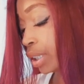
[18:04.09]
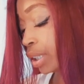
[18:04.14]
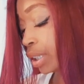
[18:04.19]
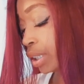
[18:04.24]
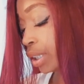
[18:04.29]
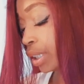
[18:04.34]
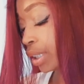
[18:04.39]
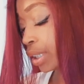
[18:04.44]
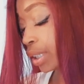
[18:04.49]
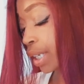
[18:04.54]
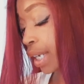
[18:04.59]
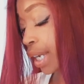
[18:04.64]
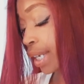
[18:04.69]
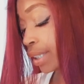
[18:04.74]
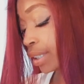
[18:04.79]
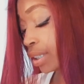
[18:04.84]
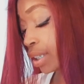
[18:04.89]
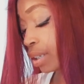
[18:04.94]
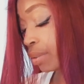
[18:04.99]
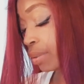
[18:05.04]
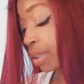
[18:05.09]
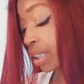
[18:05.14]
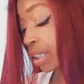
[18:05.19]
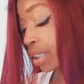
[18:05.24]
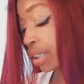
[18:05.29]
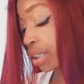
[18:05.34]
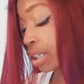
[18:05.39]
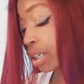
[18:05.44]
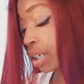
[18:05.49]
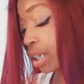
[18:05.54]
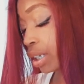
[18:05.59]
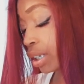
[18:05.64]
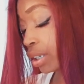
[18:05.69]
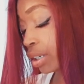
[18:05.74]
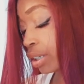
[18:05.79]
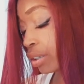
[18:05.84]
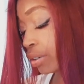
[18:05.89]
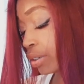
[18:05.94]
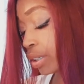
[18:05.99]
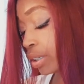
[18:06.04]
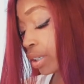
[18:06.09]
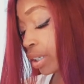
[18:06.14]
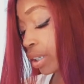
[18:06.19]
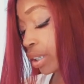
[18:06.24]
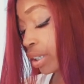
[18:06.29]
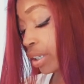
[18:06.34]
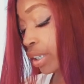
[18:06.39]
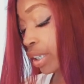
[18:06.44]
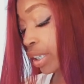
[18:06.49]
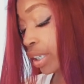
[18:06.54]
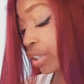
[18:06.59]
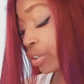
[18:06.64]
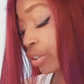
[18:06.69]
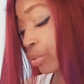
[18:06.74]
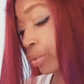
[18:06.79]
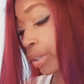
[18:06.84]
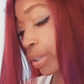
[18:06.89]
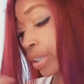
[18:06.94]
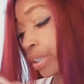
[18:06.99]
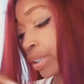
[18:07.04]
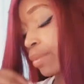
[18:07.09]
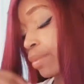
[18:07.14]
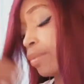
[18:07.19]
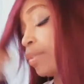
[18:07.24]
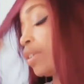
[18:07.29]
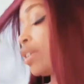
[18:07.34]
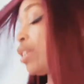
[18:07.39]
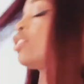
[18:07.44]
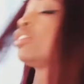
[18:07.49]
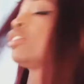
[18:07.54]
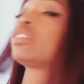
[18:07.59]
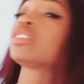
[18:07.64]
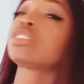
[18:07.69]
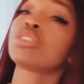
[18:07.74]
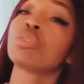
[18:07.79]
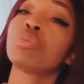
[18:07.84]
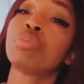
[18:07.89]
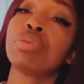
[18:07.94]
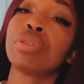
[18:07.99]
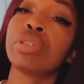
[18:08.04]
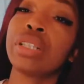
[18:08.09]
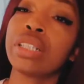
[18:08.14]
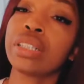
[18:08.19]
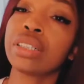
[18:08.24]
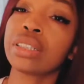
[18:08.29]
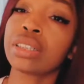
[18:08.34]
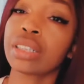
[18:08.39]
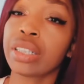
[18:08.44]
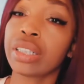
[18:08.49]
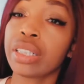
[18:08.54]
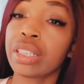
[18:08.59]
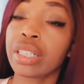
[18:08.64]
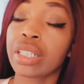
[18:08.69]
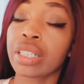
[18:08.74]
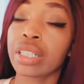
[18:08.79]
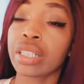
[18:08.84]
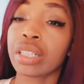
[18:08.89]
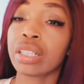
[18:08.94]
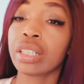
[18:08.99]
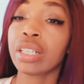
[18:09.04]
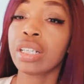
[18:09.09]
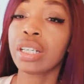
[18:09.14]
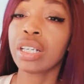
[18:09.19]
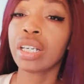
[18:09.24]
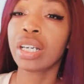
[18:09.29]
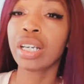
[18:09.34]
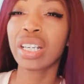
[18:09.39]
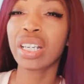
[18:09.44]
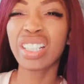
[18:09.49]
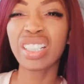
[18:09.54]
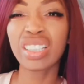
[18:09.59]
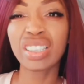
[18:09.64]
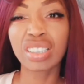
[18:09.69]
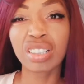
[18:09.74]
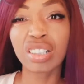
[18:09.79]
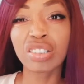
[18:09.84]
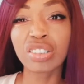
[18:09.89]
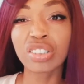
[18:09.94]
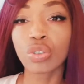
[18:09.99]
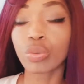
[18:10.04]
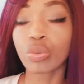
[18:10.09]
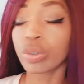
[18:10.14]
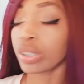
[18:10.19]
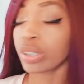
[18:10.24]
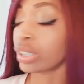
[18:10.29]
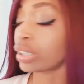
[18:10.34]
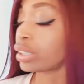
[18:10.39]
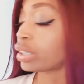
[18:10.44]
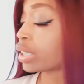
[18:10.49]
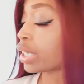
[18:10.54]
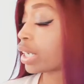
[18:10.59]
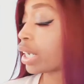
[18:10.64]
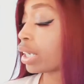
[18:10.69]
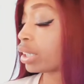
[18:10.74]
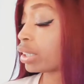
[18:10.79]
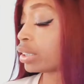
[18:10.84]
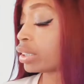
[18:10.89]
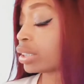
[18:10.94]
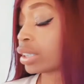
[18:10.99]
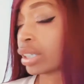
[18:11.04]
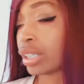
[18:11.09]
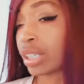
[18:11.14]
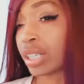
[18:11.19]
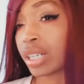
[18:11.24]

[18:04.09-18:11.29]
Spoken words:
This guy's name is Gunnar Deatherage. I'm going to also put his link in. He's also really talented.